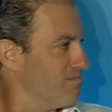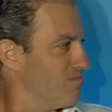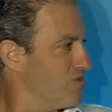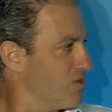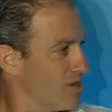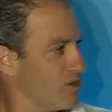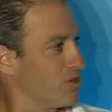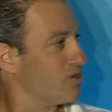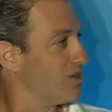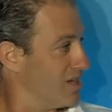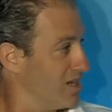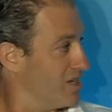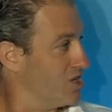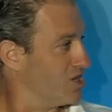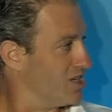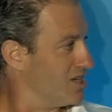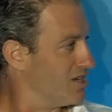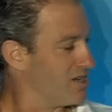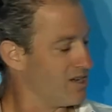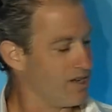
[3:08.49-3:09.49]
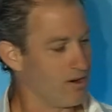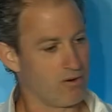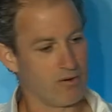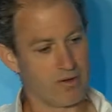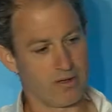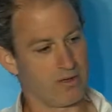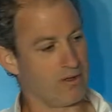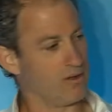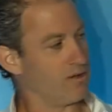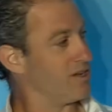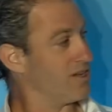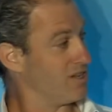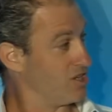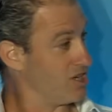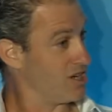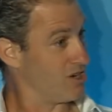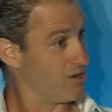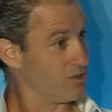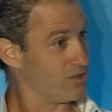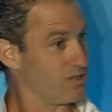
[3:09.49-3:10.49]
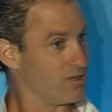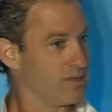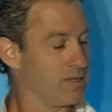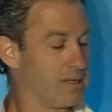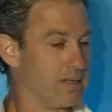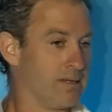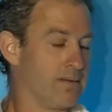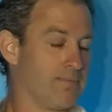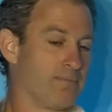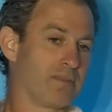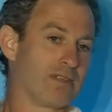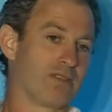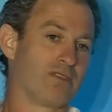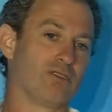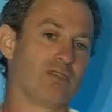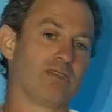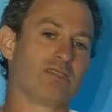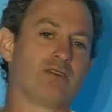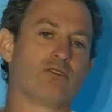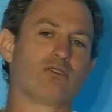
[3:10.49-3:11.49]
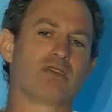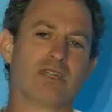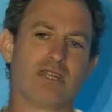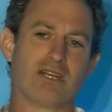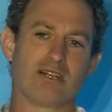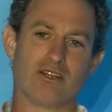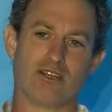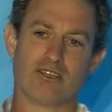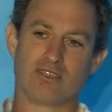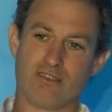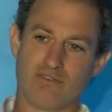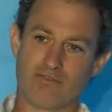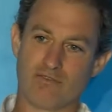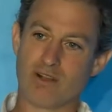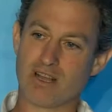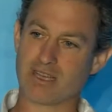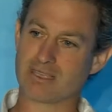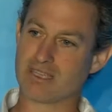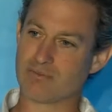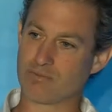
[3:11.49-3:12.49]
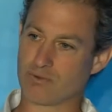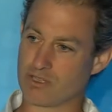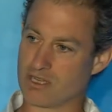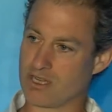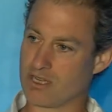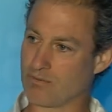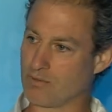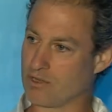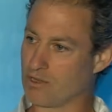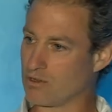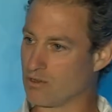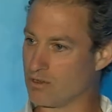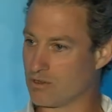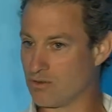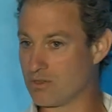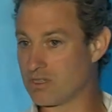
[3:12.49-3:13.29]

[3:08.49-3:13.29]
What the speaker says: are not an engineer, an NGO. So they said, okay, Nicolas, if you like this project, what you could do,